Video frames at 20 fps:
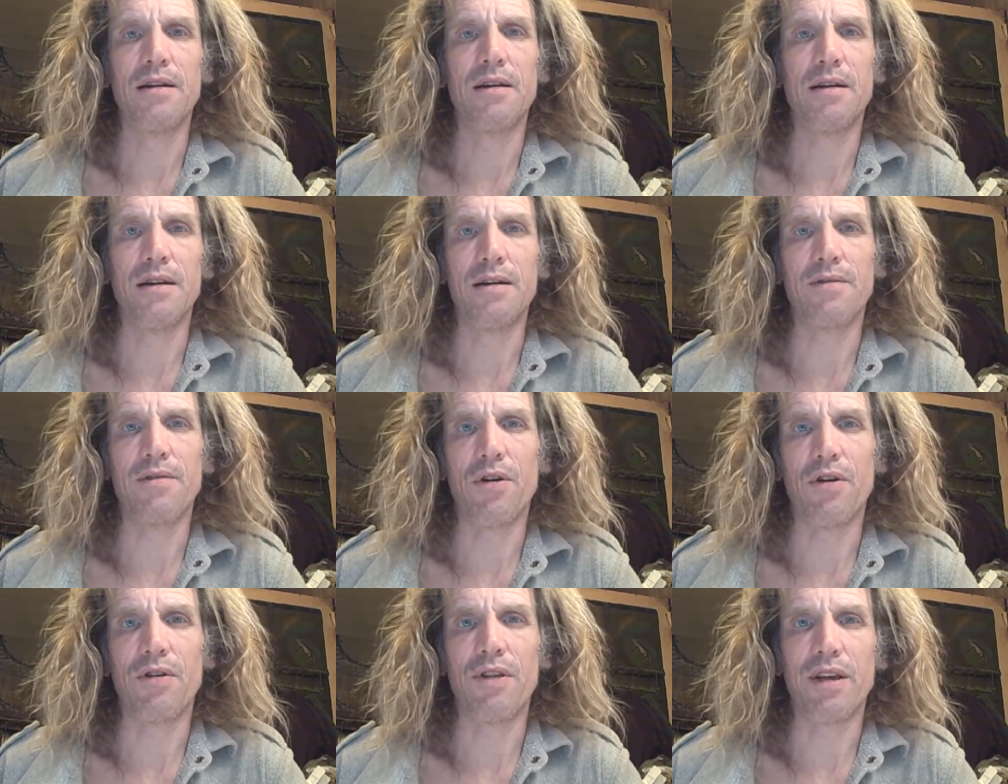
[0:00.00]

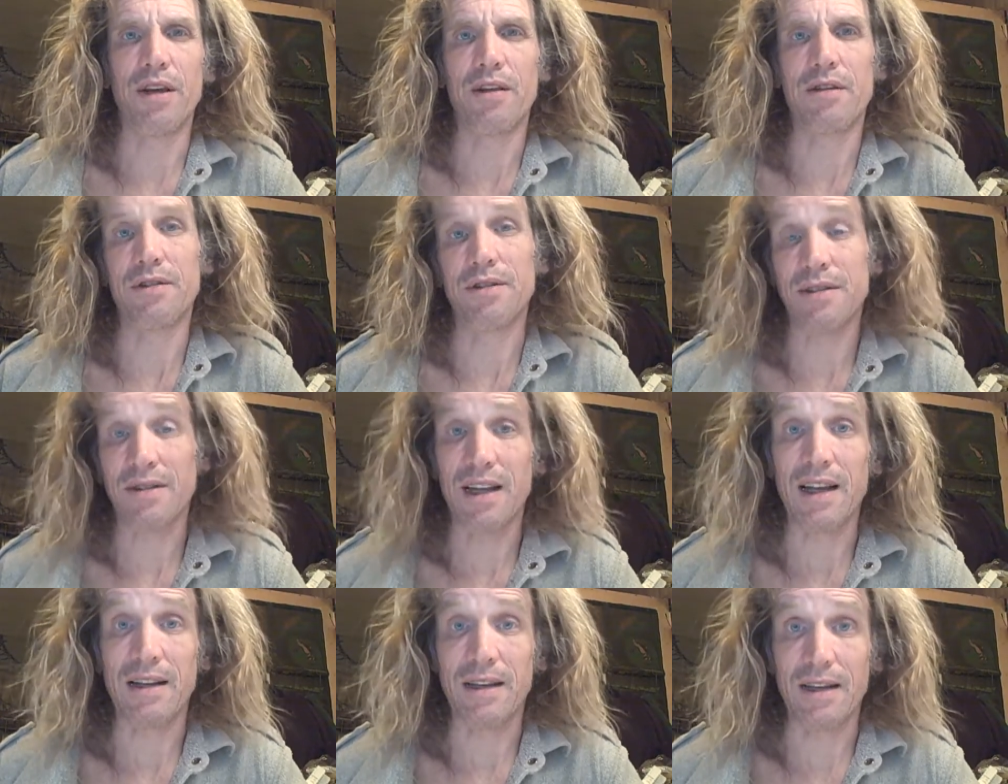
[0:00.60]
of all the other
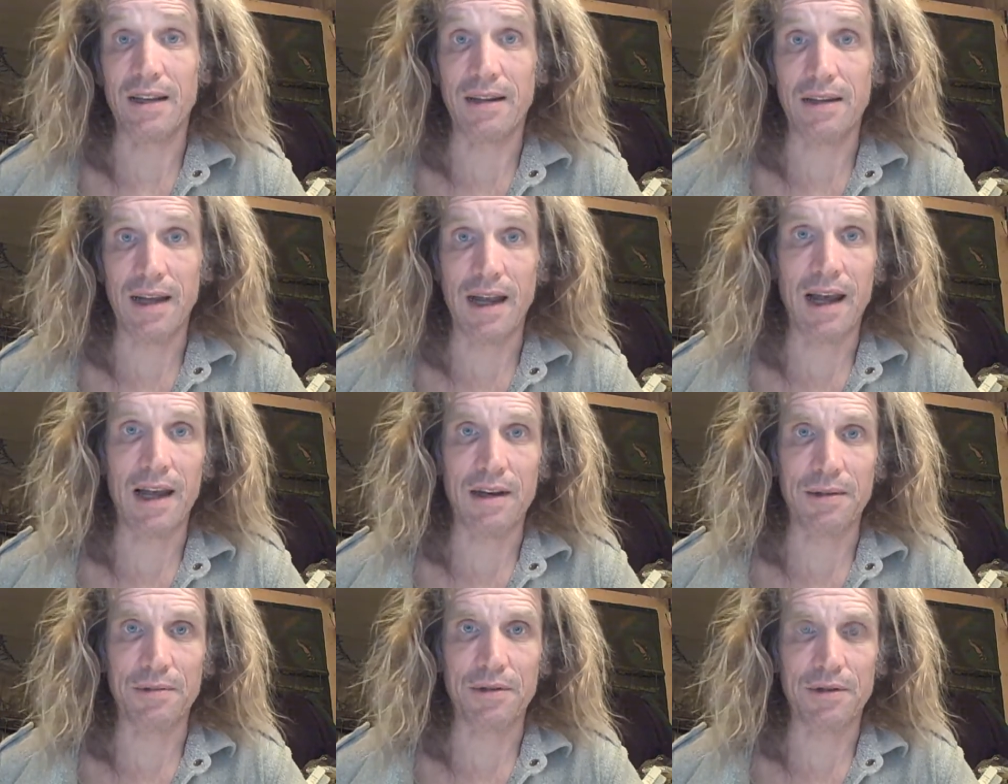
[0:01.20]
sentient
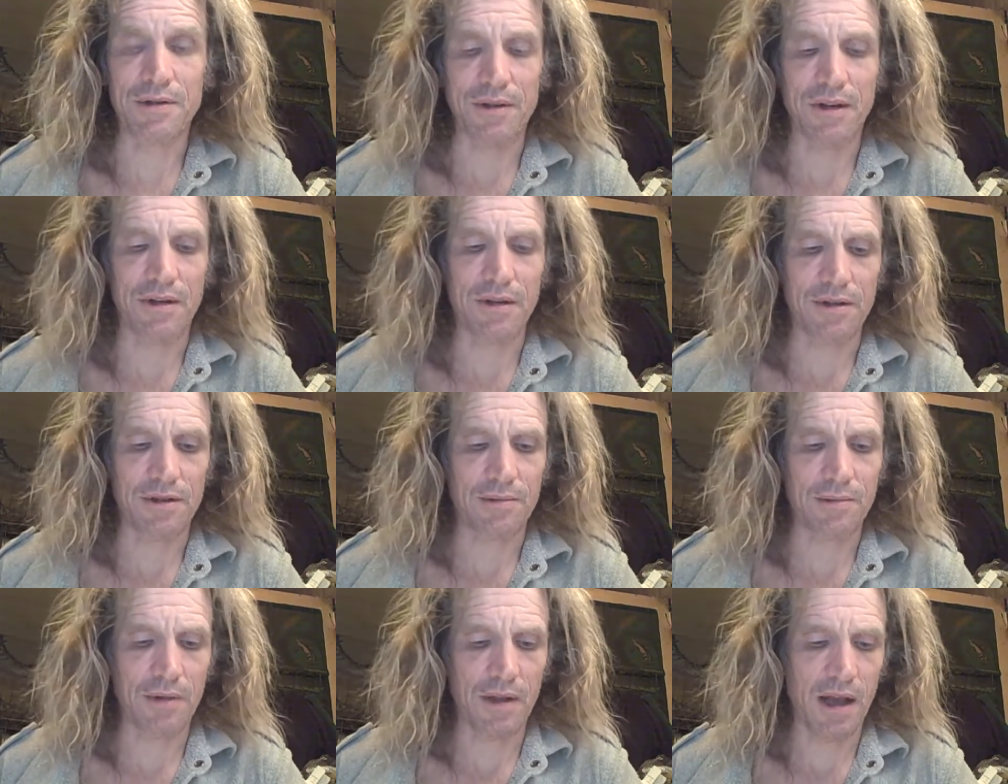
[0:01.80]
animals on
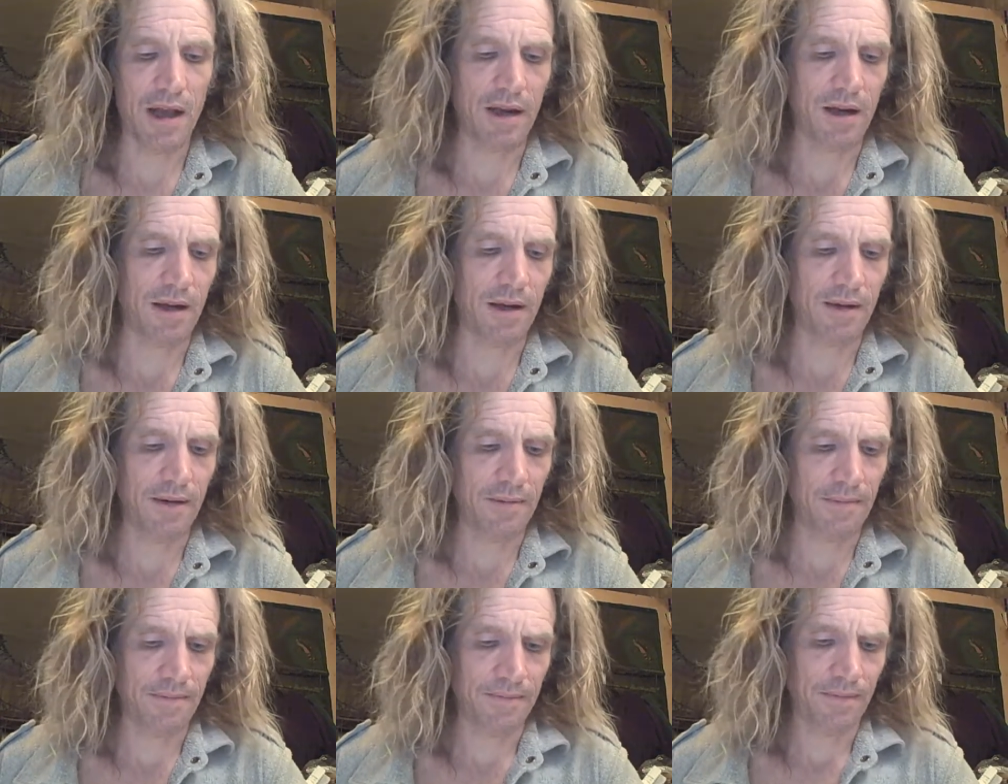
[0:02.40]
this planet.
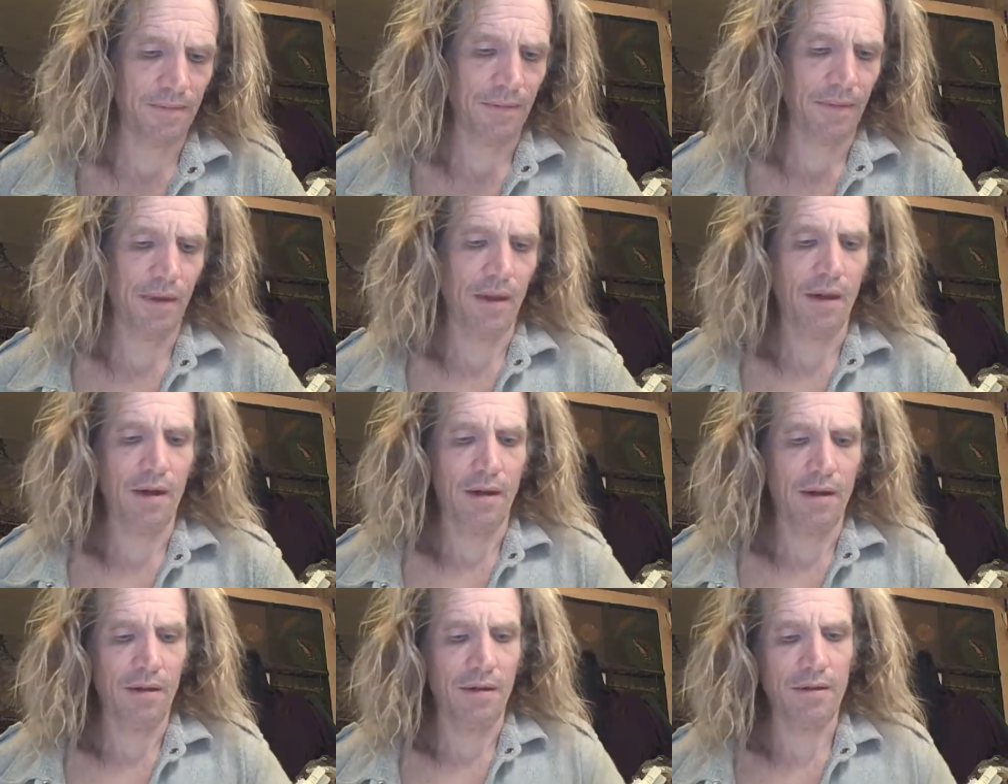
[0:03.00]

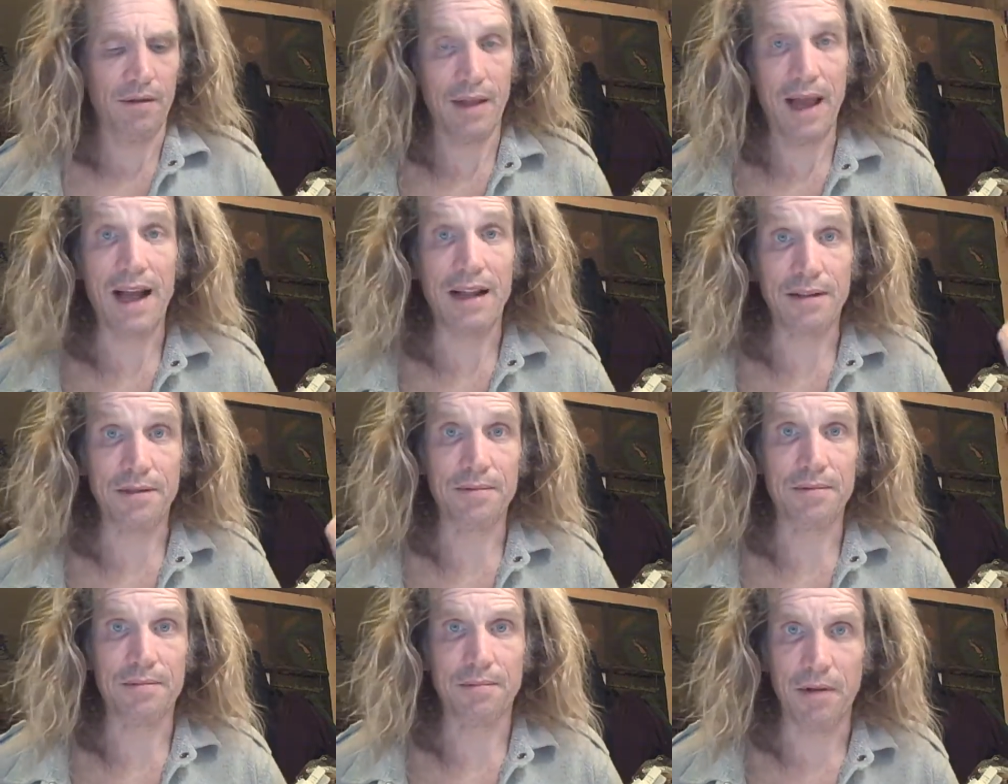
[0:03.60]

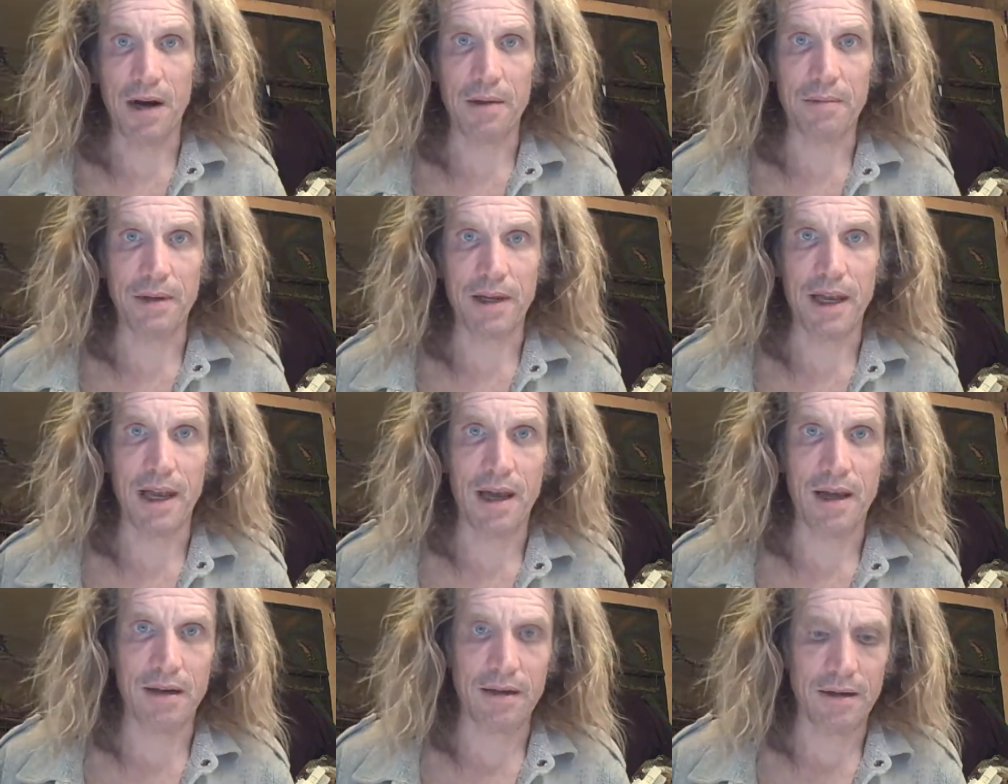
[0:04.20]
That's
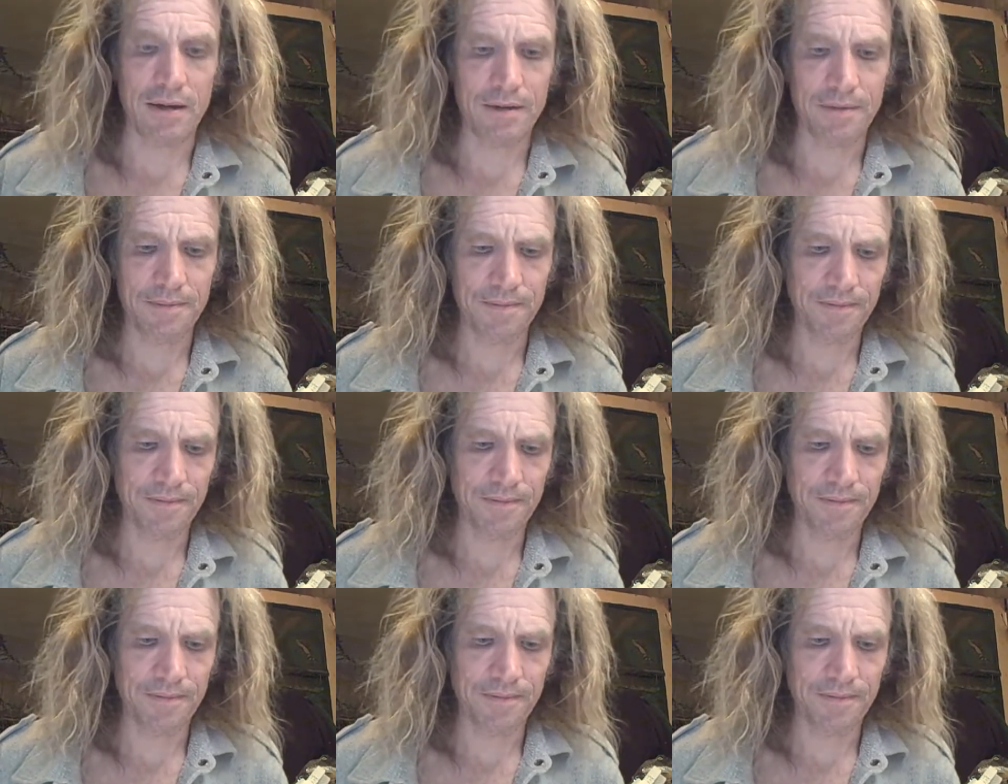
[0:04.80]
propaganda.